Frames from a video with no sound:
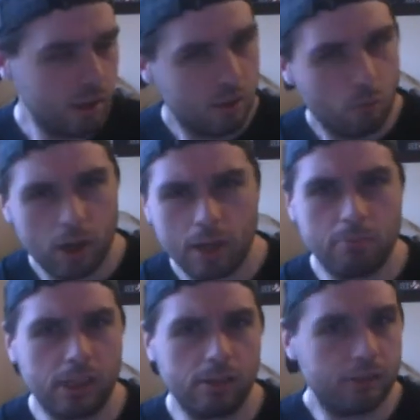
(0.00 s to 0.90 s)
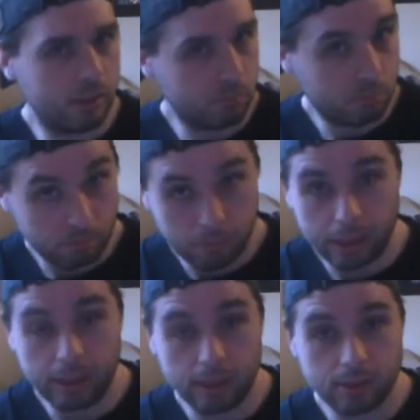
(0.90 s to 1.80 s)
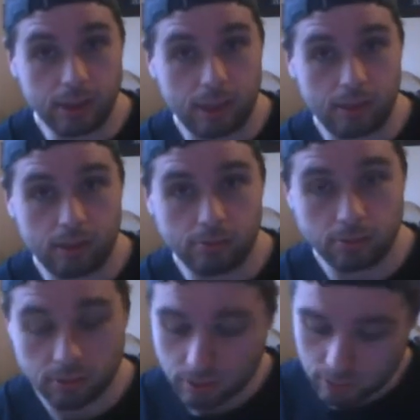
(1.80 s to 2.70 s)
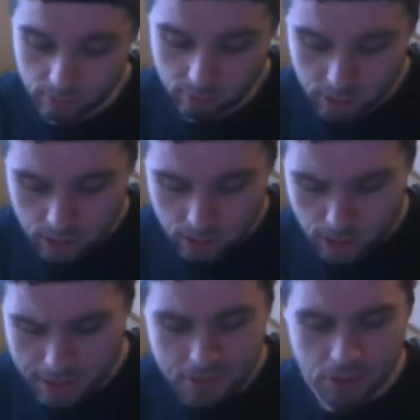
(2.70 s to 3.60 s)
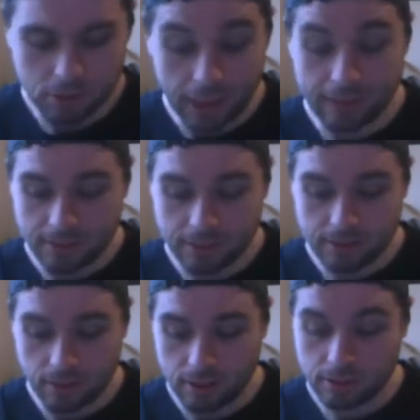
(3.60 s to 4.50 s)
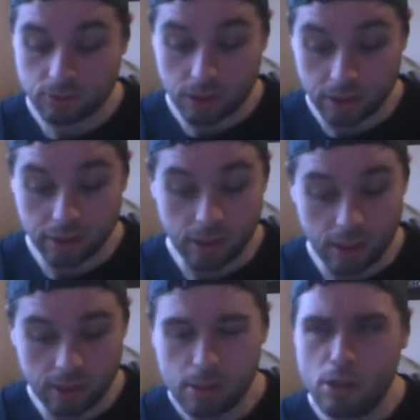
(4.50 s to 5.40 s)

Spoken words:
Way better than PS Now. So I do like this console a lot.